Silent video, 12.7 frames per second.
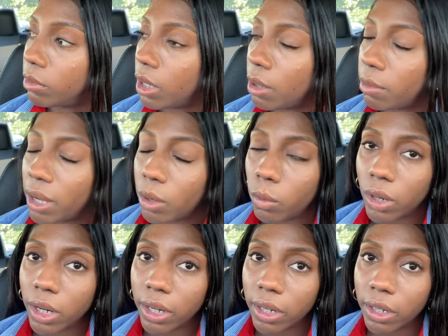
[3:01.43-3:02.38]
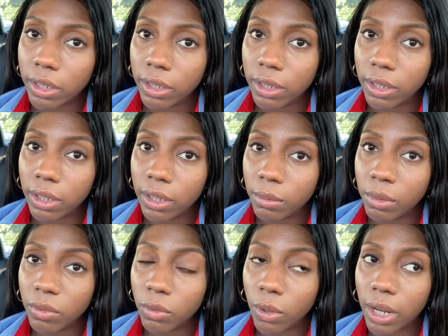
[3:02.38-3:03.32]
about work
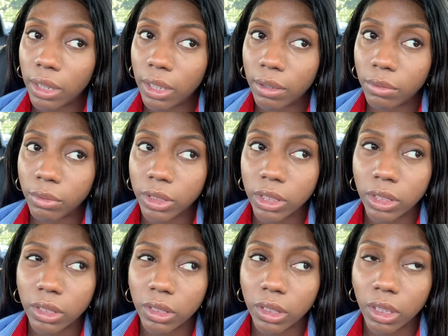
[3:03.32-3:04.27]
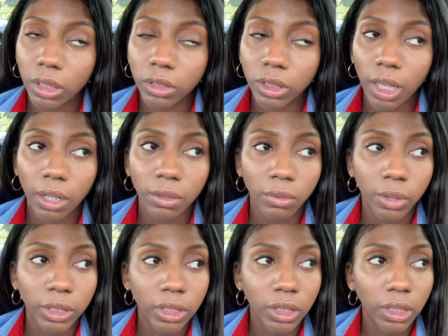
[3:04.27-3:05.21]
before I left, which is, you know, it's kind of
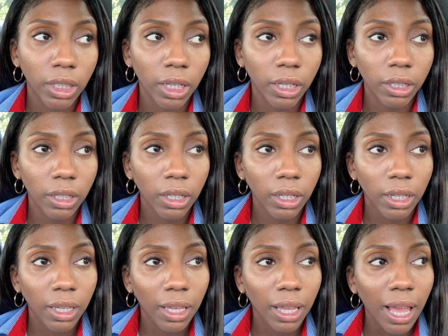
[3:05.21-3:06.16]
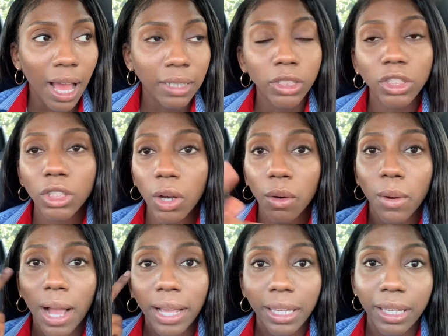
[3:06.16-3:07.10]
unfortunate that I just know
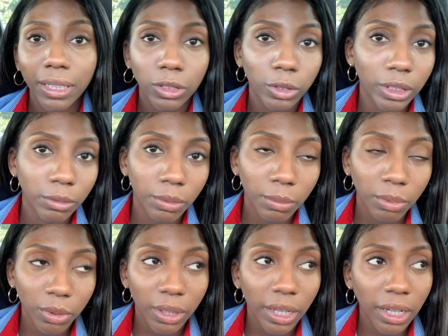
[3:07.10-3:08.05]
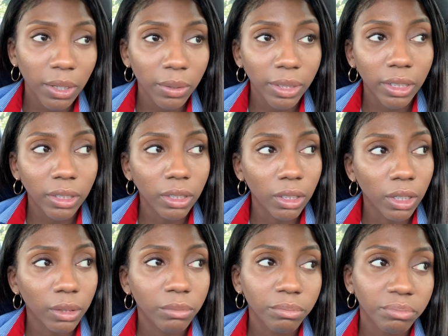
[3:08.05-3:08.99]
I can't trust people now. And, you
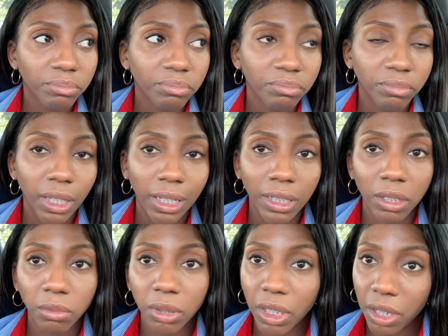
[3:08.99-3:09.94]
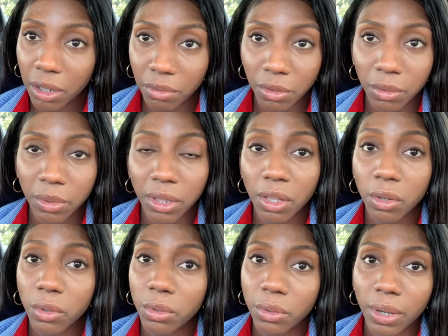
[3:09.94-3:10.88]
know, I need to be careful with
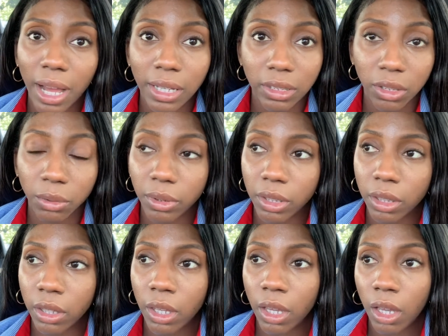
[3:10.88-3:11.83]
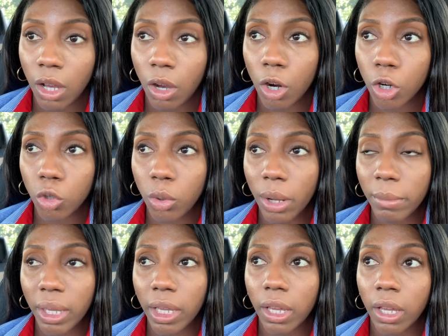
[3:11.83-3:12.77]
who I deal with, or who I
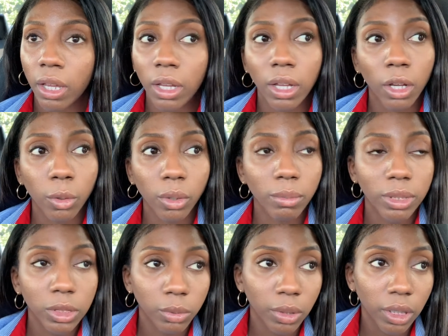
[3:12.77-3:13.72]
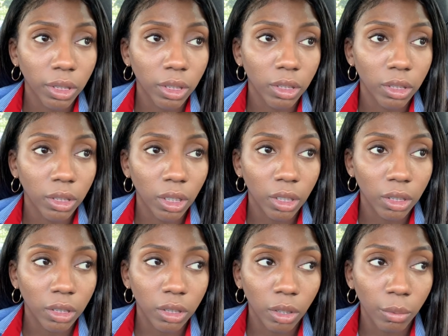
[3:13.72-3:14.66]
make agreements with
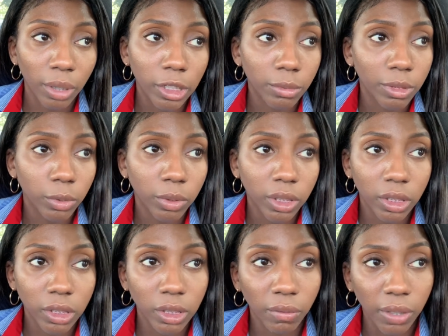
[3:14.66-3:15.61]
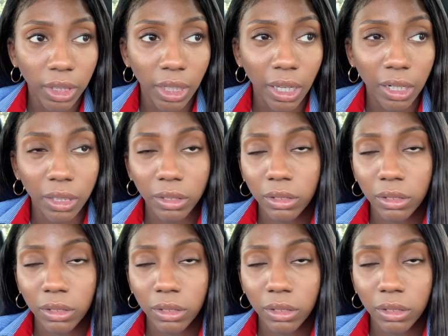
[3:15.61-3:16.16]
and arrangements with and stuff like that.